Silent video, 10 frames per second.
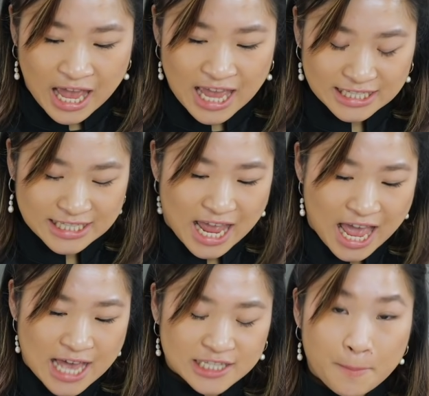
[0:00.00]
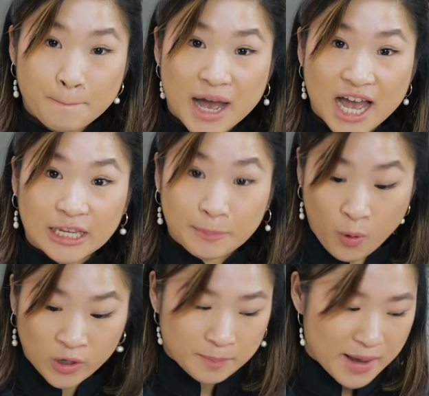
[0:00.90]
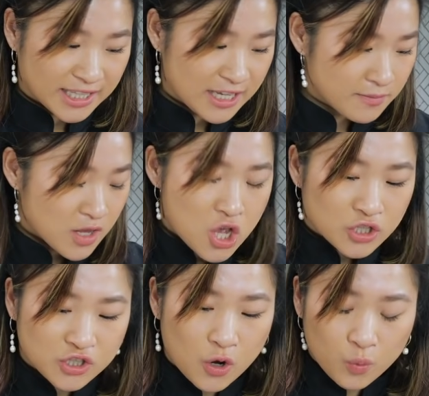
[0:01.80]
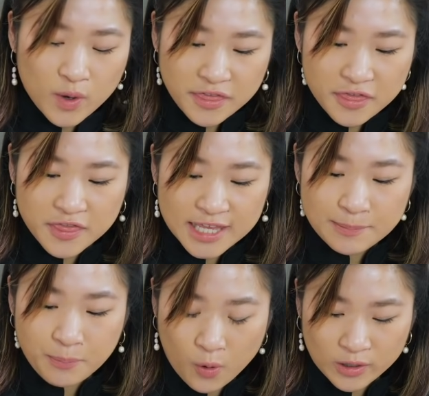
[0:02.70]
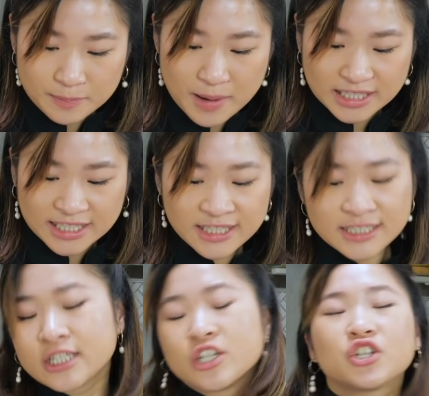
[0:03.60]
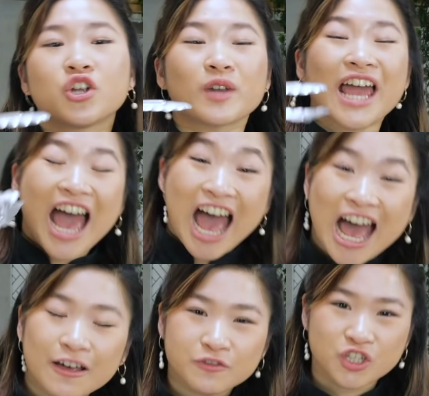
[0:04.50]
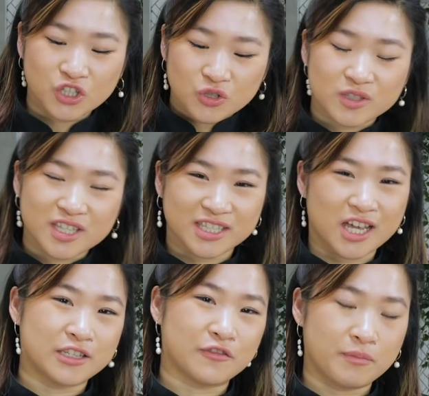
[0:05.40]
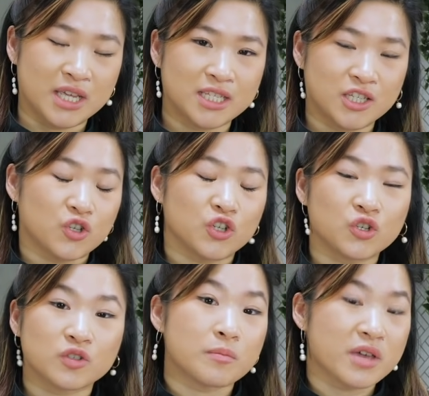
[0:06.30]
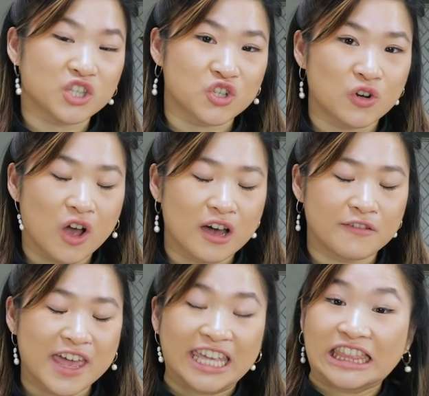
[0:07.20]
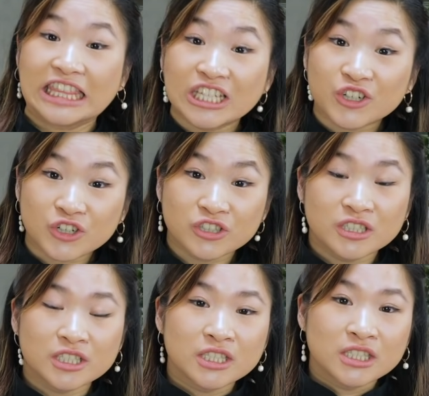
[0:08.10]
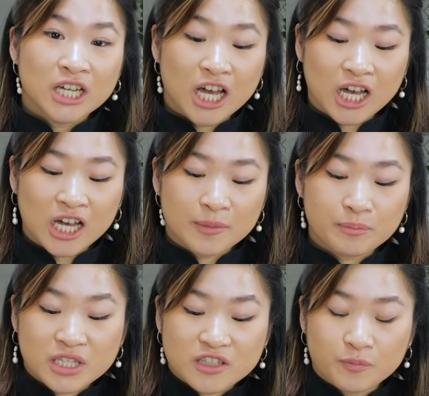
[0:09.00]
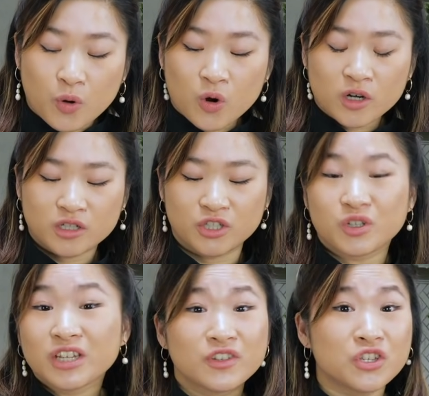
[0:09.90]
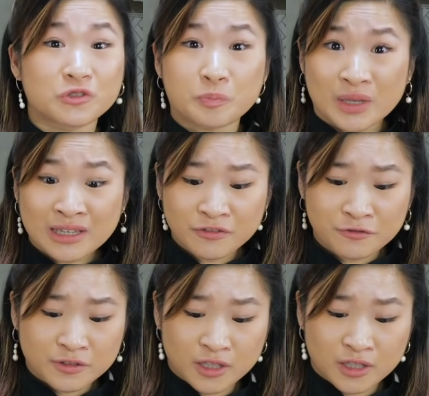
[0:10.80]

I can add my pork belly. So with the pork belly, you don't have to use this cut of meat. You could use a mixture of a leaner piece of pork. You could even use beef